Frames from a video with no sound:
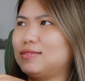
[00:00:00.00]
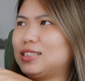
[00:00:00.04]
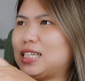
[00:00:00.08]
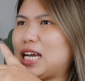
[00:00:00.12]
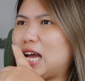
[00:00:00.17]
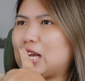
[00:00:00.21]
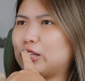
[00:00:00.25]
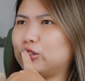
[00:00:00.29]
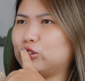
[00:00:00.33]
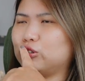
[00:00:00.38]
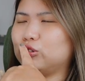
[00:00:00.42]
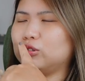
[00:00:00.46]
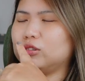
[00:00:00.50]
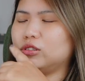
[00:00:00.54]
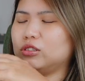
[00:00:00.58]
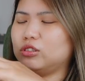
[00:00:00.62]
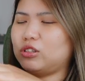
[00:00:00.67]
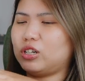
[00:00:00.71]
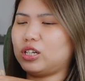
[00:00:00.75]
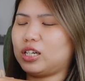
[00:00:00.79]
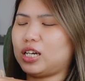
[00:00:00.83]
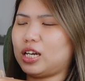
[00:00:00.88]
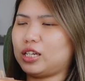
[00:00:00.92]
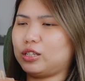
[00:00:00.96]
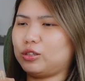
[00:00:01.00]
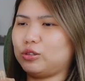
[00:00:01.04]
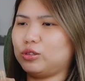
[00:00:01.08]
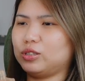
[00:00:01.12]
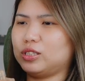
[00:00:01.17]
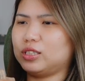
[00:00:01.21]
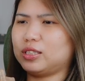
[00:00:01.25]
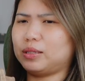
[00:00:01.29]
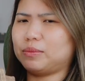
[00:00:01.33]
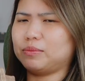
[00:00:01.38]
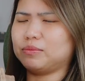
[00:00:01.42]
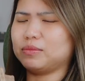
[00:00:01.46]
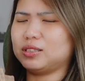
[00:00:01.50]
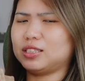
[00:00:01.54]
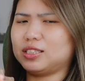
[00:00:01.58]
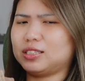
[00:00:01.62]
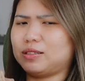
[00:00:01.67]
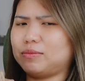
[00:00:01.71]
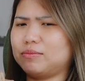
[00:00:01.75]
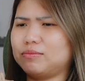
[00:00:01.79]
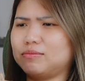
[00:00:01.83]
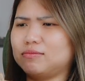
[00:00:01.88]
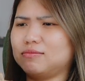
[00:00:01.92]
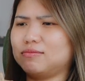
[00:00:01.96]
cartoon, not cartoon, some,
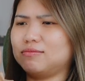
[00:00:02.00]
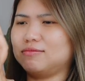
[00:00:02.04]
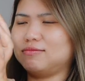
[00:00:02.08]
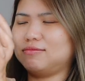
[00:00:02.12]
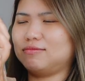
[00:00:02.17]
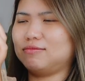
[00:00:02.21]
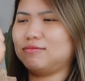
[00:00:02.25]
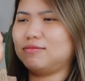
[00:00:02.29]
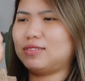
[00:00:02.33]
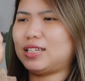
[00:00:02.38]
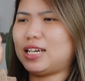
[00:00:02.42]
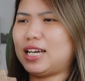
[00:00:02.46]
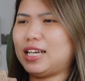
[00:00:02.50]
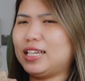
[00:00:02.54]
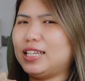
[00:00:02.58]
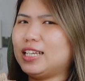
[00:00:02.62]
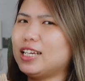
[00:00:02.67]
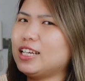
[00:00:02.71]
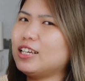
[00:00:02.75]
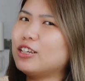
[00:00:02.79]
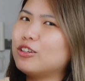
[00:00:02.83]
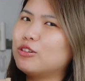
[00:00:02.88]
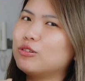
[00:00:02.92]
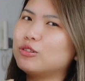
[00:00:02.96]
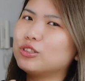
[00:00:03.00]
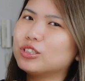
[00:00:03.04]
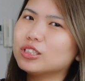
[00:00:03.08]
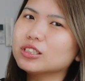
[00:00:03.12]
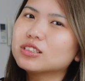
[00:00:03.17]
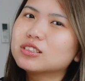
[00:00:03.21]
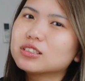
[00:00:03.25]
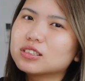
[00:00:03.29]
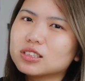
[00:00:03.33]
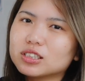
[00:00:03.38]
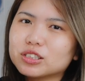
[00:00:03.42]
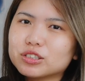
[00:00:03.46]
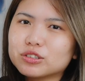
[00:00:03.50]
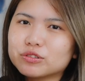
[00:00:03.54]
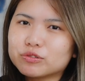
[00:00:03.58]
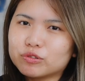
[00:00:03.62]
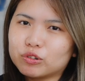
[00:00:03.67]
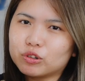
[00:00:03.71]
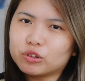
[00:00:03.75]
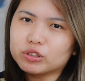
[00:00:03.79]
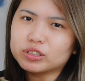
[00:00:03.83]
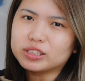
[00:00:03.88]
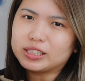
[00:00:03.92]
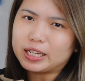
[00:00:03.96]
some, I think you just search
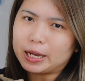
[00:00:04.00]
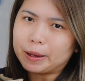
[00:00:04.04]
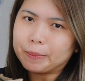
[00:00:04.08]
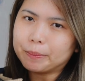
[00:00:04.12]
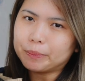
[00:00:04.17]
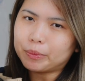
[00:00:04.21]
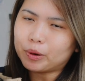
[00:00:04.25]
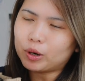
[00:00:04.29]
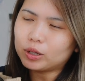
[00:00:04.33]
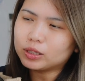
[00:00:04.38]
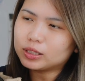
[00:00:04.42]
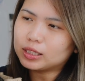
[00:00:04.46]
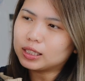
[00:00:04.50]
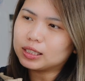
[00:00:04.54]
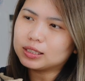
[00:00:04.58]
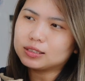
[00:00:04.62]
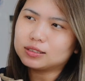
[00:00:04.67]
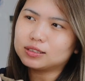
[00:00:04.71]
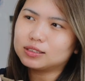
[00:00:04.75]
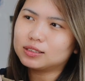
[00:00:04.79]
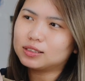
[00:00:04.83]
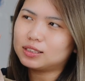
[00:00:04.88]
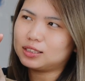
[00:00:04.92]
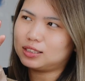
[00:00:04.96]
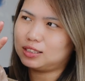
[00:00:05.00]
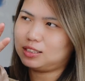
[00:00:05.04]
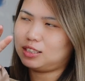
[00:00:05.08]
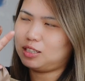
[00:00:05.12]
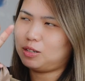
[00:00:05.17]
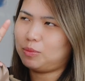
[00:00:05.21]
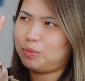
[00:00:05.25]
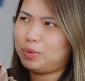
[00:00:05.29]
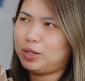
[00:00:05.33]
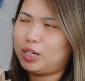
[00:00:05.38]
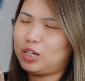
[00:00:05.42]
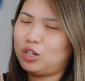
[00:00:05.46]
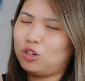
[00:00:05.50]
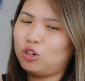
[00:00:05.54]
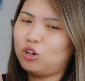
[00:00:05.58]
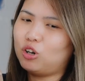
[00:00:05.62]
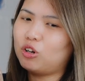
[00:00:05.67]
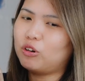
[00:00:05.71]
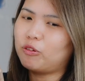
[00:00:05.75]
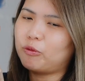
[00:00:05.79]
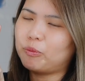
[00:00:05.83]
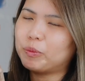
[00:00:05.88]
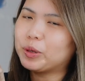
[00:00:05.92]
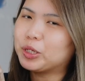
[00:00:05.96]
for Danboard, that's, there's gonna be a
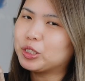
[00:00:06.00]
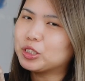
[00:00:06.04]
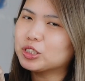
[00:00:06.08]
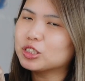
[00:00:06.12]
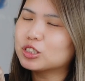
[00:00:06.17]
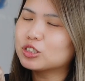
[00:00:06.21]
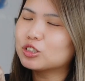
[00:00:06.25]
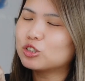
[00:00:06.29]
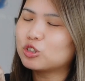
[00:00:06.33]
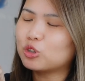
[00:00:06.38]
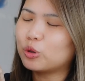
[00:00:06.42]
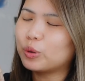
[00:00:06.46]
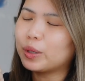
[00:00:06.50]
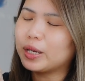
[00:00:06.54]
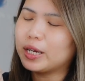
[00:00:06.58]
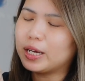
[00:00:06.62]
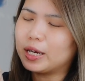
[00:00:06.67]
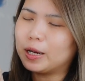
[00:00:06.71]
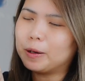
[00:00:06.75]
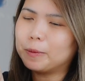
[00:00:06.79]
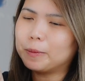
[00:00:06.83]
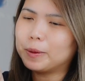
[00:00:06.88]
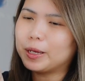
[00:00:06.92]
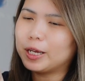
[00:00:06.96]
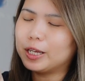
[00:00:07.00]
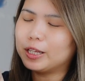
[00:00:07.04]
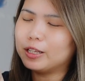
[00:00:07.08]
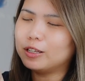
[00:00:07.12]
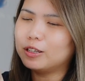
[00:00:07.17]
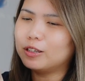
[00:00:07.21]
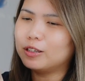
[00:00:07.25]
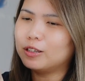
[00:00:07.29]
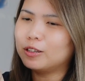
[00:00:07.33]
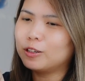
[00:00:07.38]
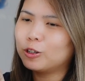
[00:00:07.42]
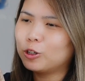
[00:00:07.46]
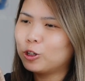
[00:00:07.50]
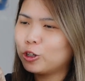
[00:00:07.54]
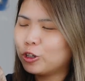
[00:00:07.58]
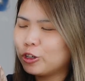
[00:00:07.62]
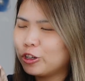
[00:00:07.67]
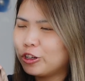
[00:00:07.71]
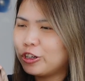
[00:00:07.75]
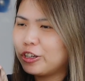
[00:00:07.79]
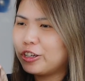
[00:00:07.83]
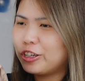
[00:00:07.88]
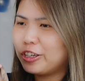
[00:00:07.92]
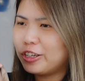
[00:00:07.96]
lot of pictures showing up, and
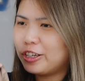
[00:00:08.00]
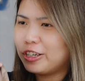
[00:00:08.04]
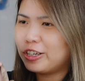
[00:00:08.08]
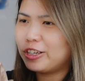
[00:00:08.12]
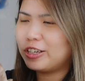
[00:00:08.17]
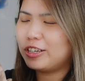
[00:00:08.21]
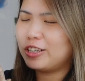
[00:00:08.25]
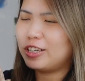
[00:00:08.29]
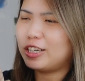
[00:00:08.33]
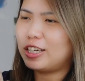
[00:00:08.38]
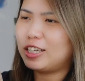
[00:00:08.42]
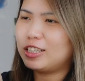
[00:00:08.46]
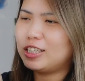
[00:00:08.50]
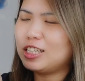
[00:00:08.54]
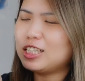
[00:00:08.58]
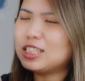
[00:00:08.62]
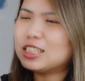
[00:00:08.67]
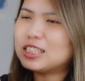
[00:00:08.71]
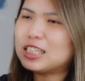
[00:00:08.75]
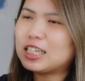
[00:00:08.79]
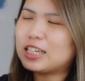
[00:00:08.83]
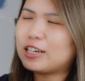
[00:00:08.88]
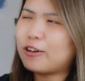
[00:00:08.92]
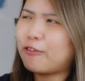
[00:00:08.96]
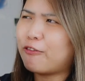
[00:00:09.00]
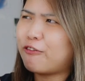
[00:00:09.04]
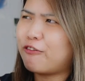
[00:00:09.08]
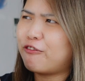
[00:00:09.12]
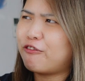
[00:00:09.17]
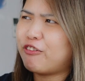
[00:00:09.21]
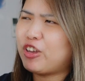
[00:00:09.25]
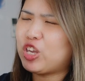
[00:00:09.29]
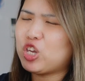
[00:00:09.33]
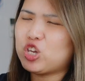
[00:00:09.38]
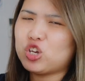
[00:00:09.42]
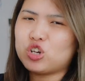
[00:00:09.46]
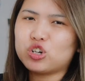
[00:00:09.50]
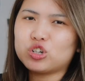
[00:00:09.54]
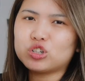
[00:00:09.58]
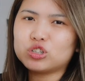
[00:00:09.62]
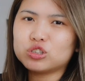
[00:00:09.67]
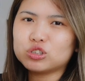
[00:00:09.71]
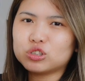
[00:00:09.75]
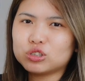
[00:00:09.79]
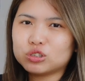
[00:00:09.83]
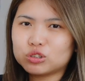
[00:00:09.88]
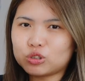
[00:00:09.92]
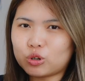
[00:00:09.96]
I think it's like a
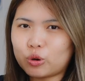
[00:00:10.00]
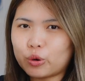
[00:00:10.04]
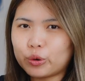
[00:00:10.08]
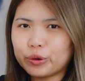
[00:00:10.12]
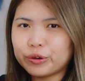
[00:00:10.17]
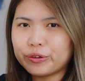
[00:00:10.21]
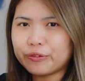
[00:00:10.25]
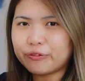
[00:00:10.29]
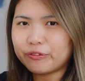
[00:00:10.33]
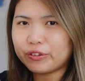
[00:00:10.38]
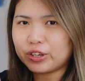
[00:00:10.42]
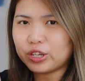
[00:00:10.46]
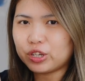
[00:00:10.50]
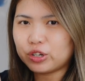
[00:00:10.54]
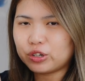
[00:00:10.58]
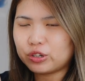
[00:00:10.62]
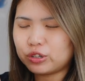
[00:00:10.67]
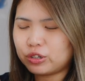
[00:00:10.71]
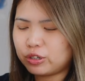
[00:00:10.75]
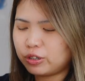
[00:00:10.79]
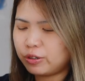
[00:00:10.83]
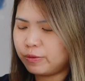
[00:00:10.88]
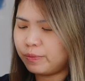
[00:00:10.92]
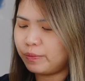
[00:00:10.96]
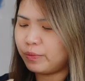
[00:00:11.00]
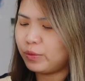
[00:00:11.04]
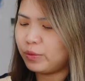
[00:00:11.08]
figures, toy figure.